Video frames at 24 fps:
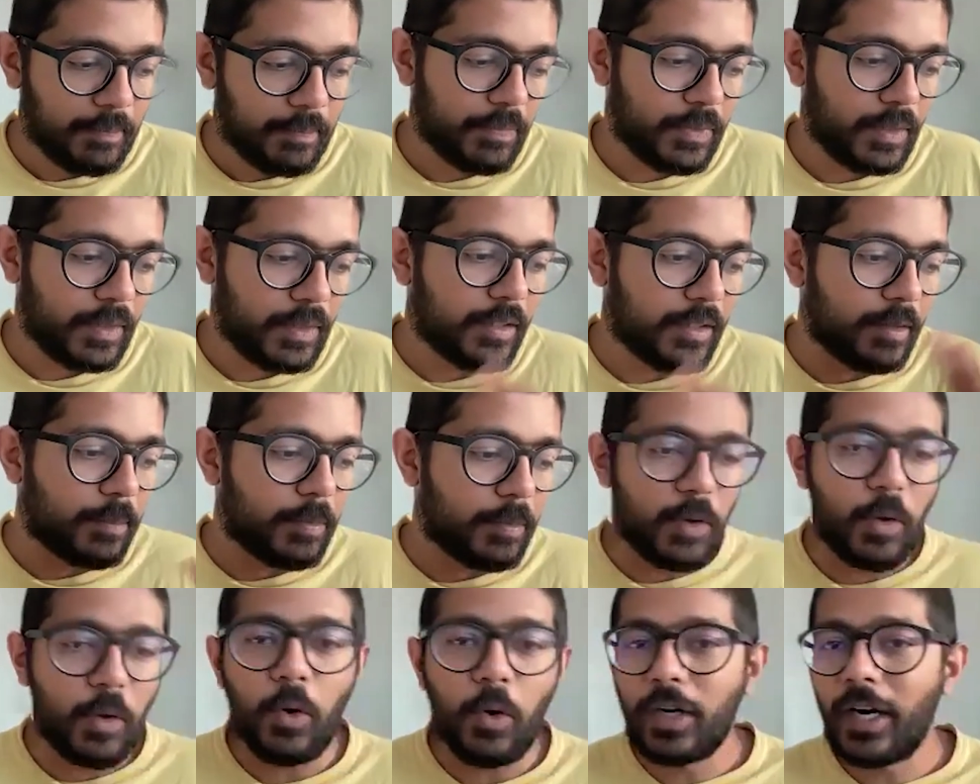the
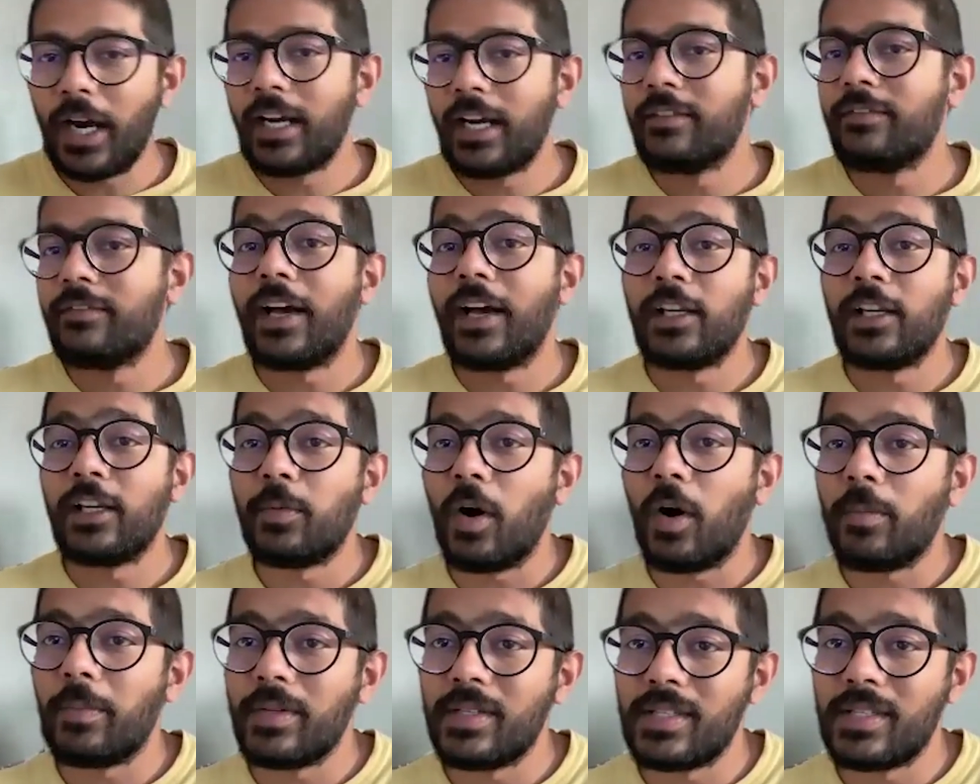core kind of value
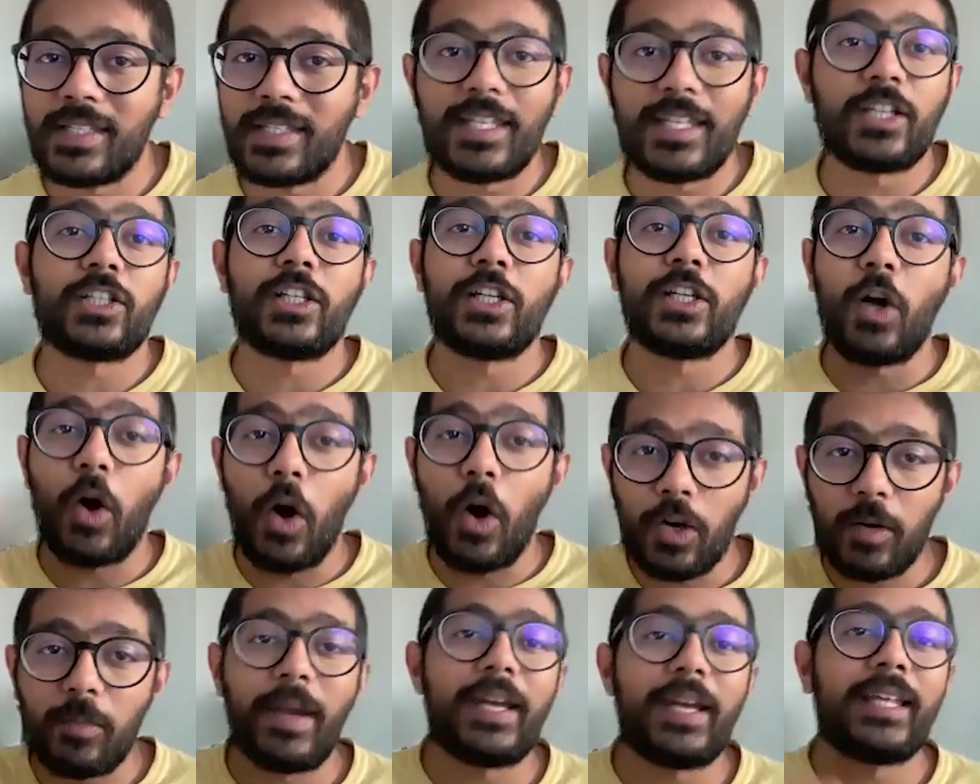prop is essentially
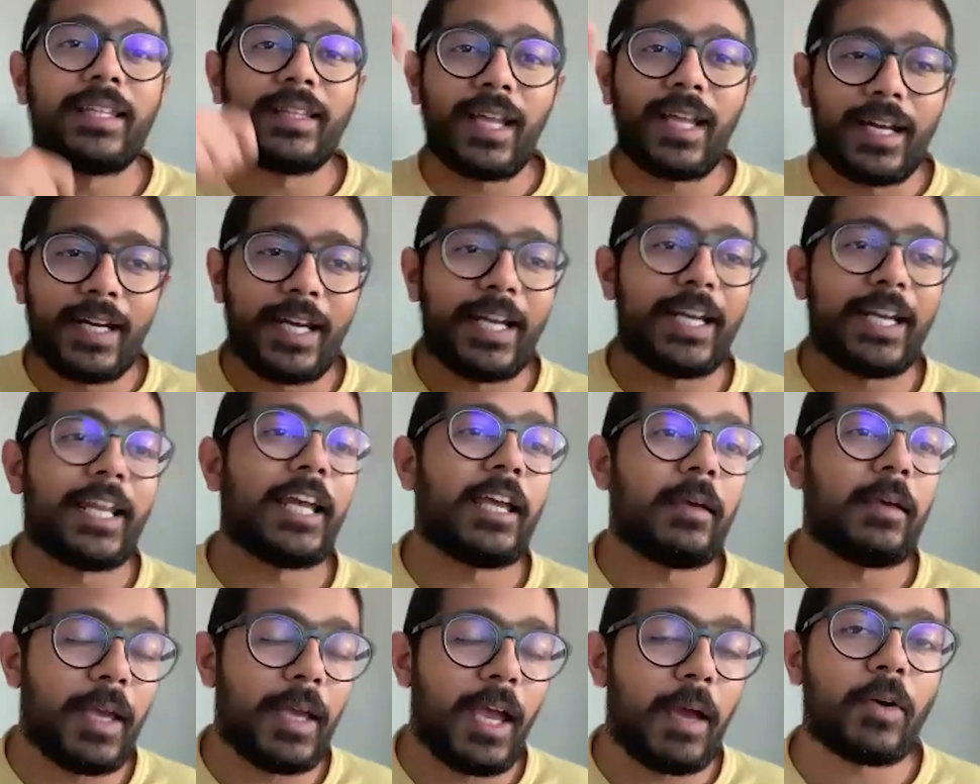automating that data
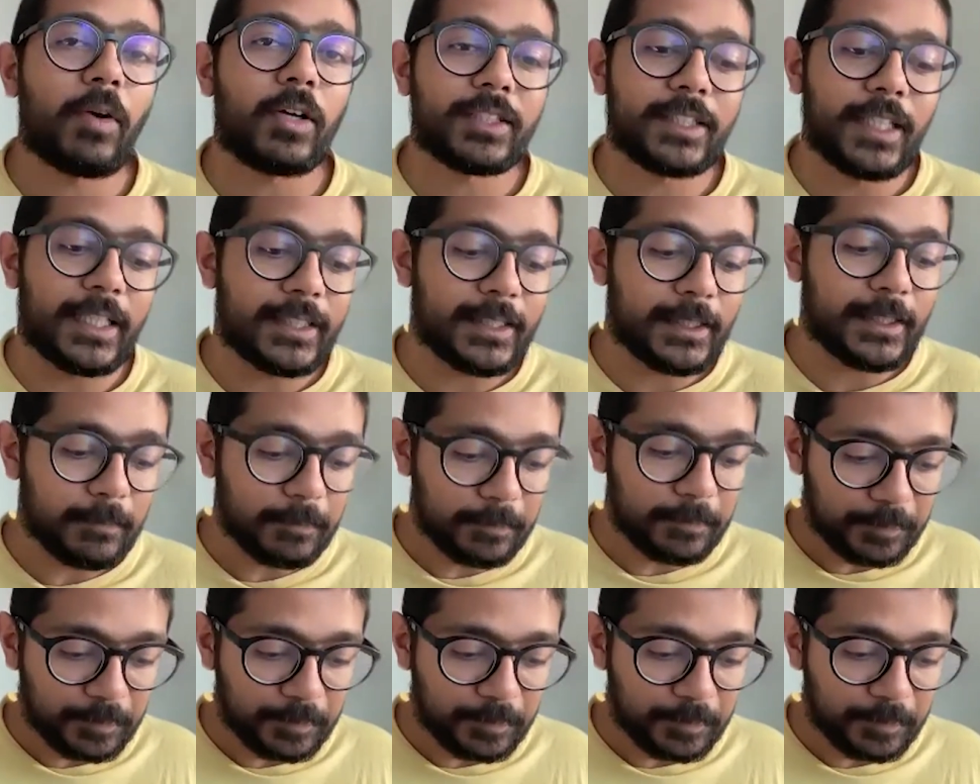API process.